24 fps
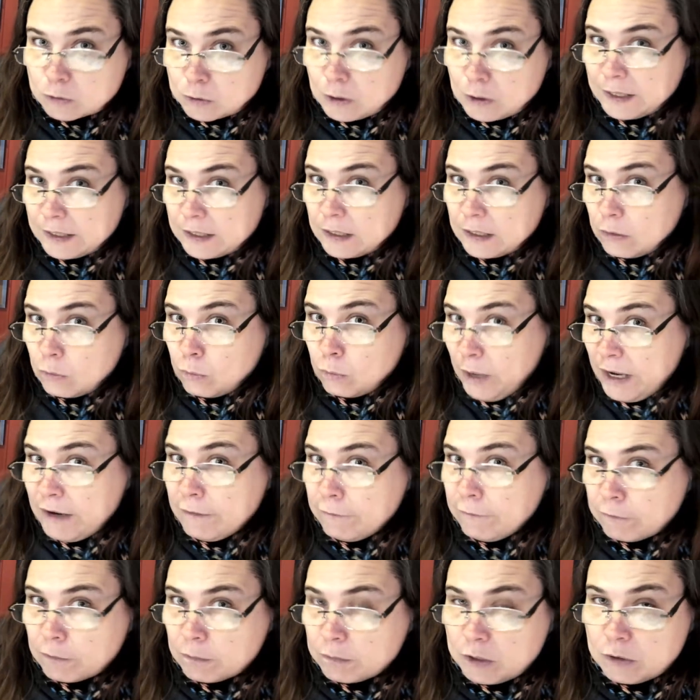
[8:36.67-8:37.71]
try to get away
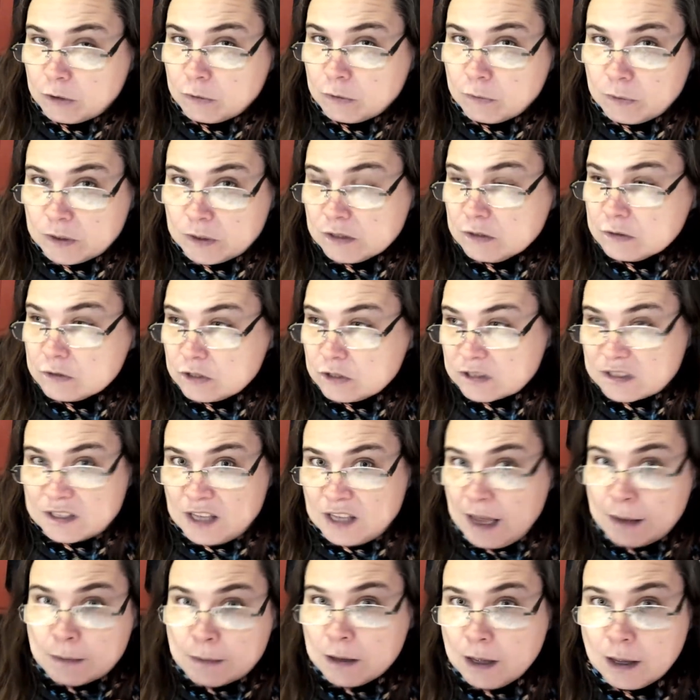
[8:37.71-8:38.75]
from you, and you just
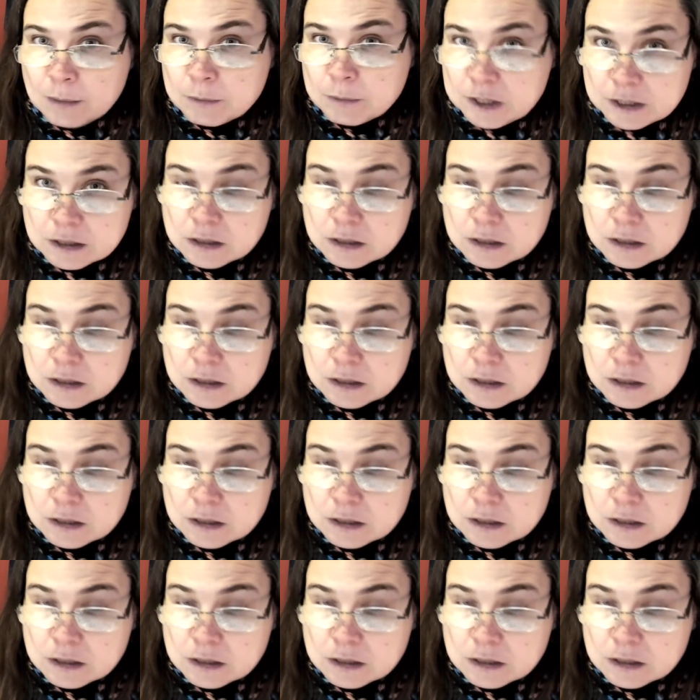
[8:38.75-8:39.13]
kept coming?